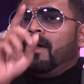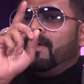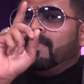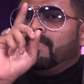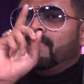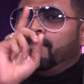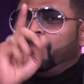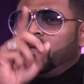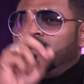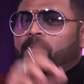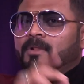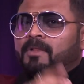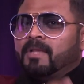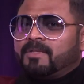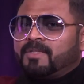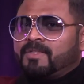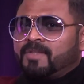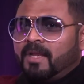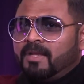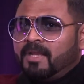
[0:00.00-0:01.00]
The people that
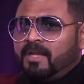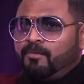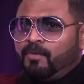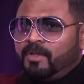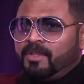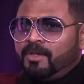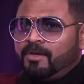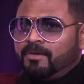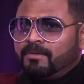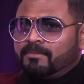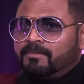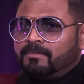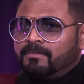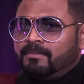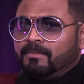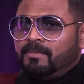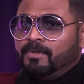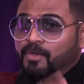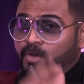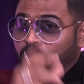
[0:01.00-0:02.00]
studied with you,
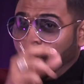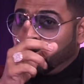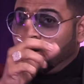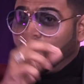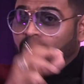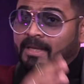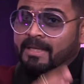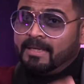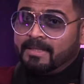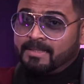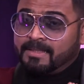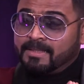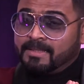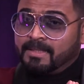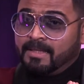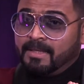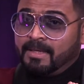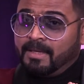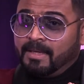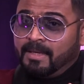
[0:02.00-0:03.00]
your
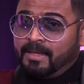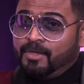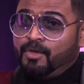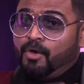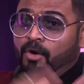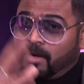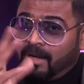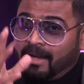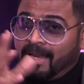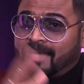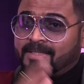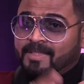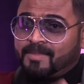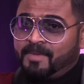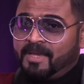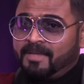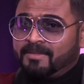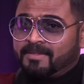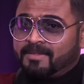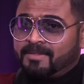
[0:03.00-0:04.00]
colleagues, your
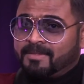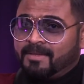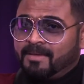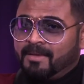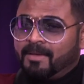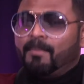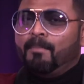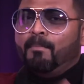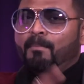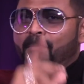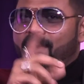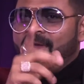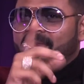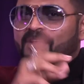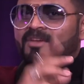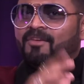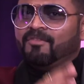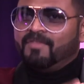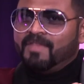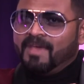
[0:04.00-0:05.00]
classmates,
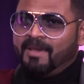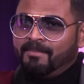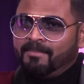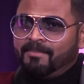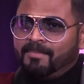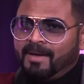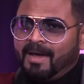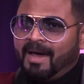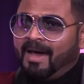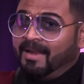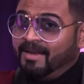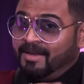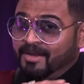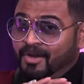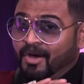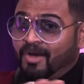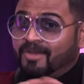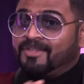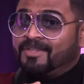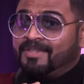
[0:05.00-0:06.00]
many of them are
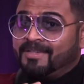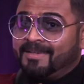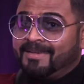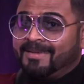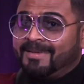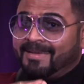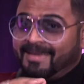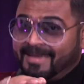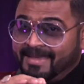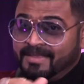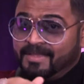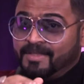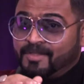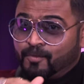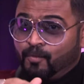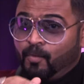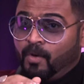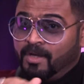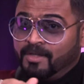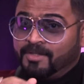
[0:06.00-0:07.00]
not in
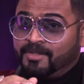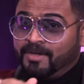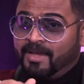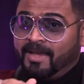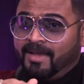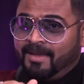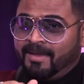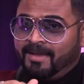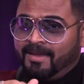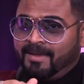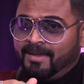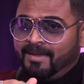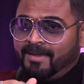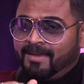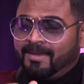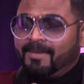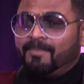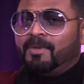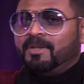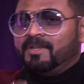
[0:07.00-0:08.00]
this world today.
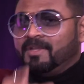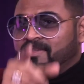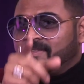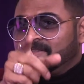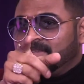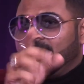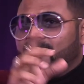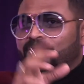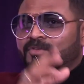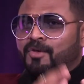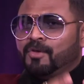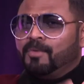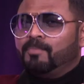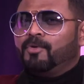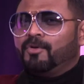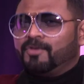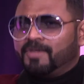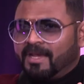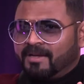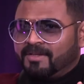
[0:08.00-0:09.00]
But He saved you, He
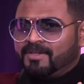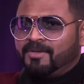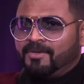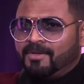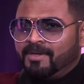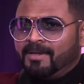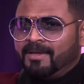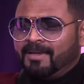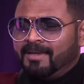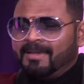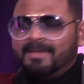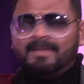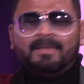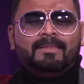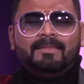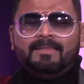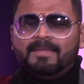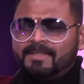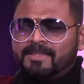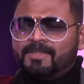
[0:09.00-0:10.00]
protected you.
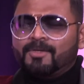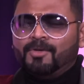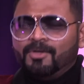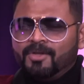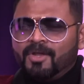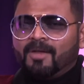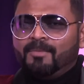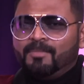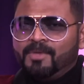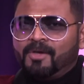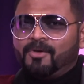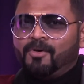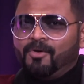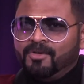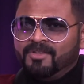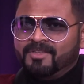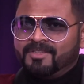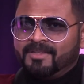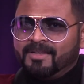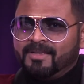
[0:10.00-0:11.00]
This could not be a
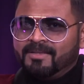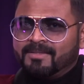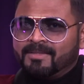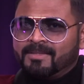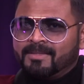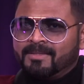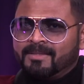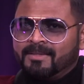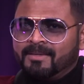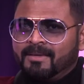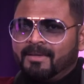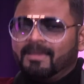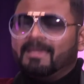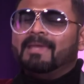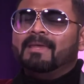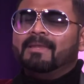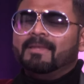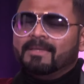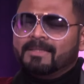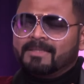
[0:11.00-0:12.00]
coincidence.
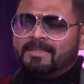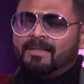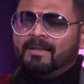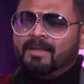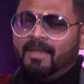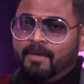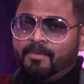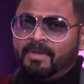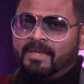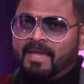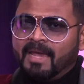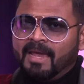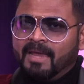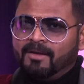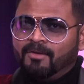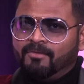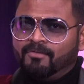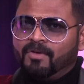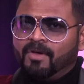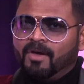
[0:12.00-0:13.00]
It is the loving
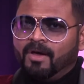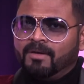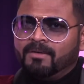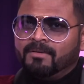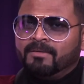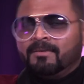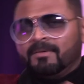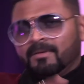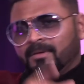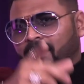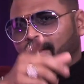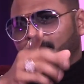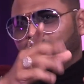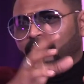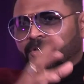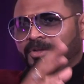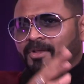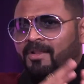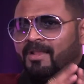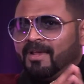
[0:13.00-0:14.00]
hand of God
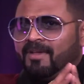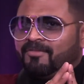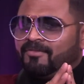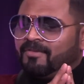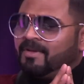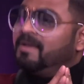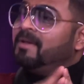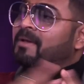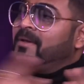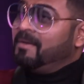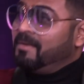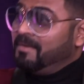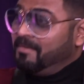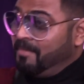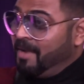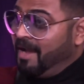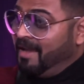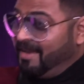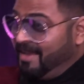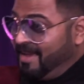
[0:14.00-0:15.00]
upon your life,
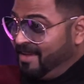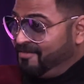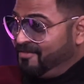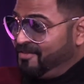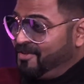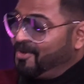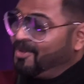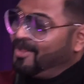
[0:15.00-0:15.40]
my life, your